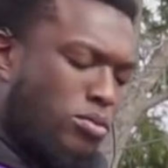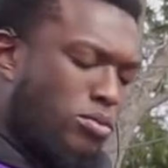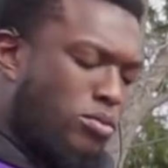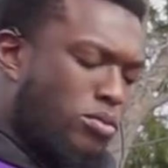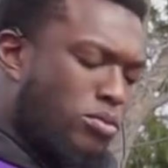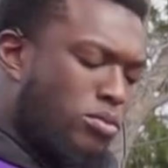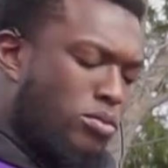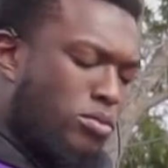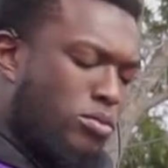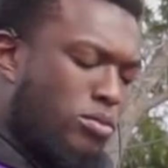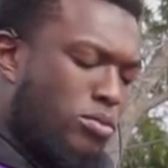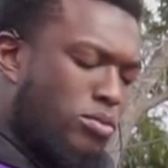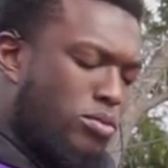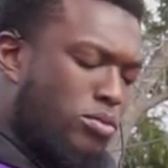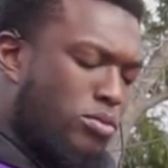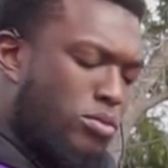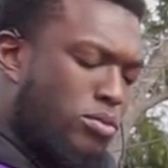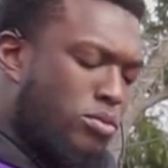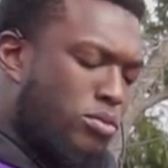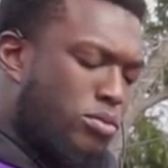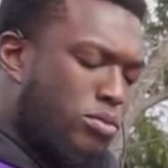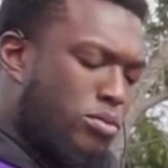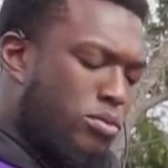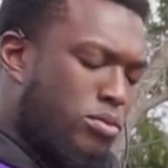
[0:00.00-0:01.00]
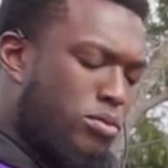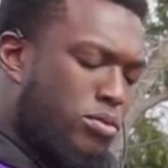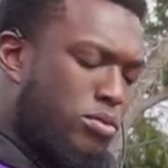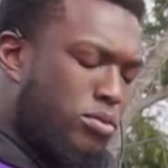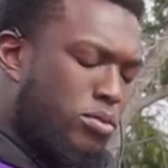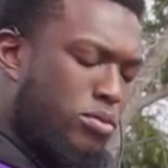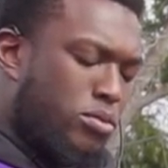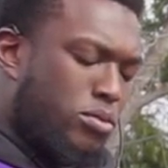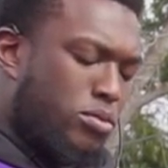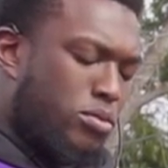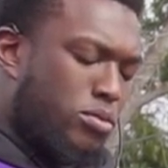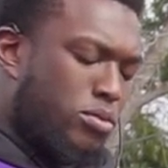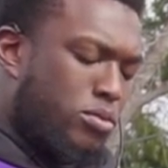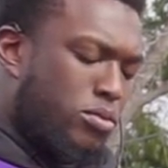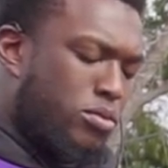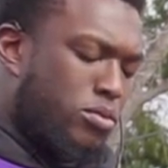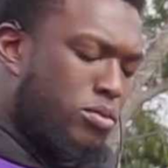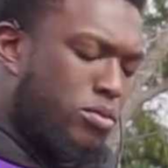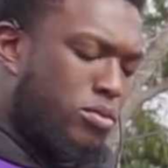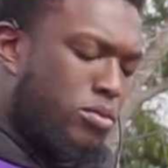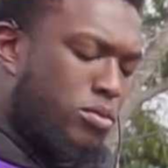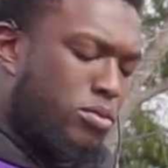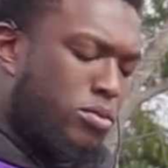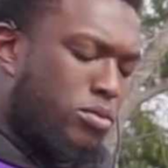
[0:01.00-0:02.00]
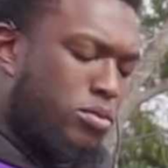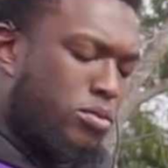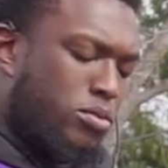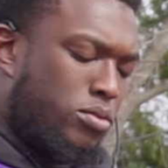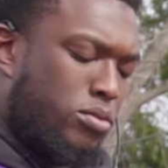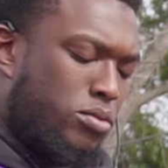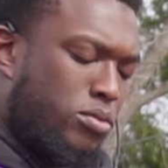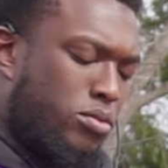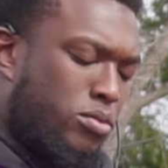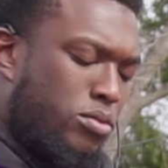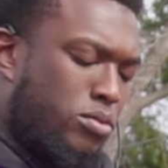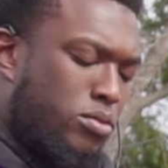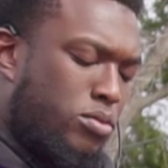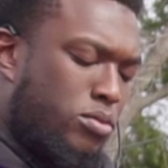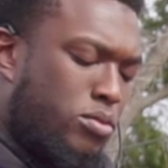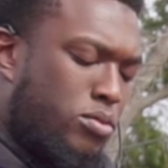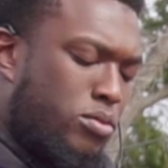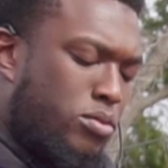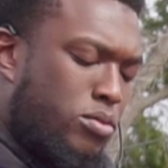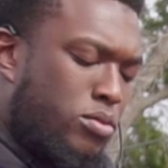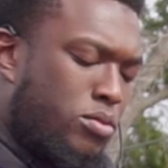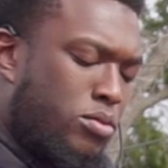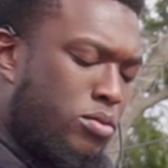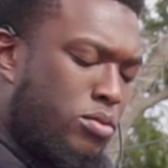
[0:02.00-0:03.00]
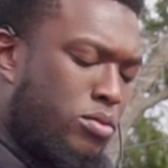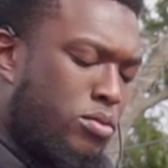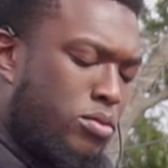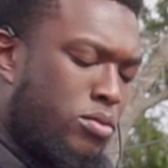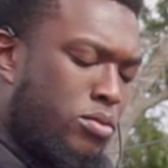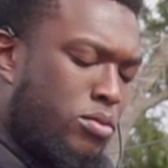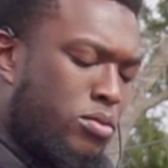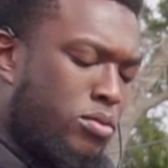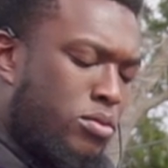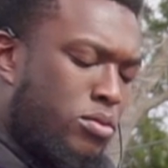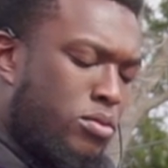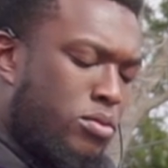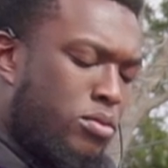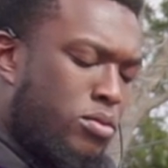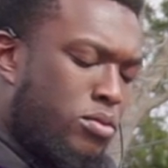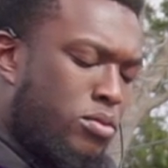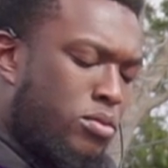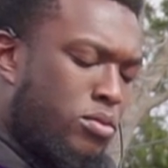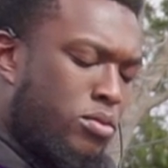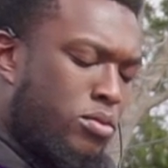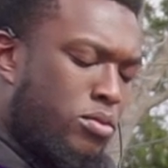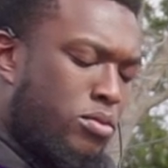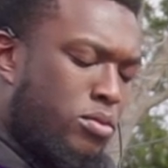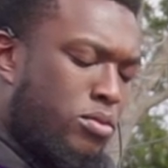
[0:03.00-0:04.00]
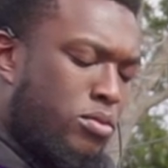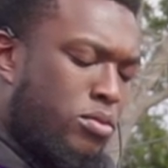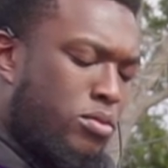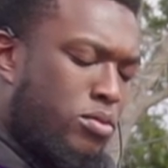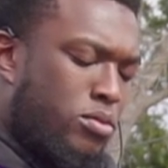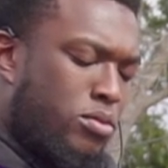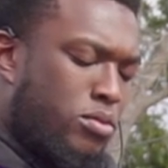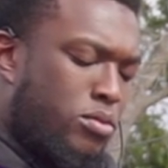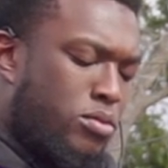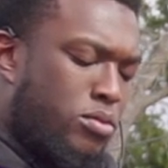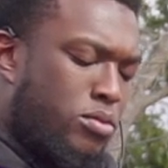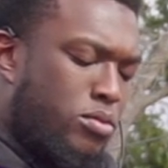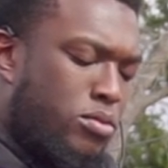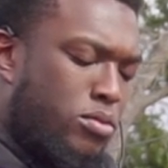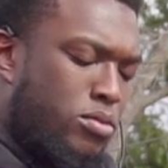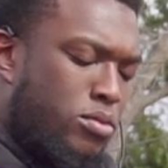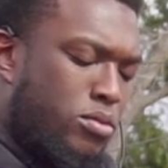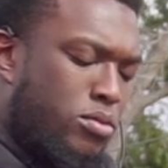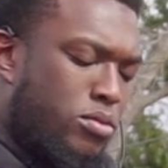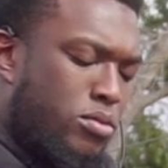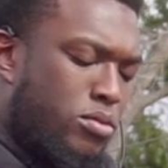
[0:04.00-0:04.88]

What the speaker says: No words are spoken by the person on screen.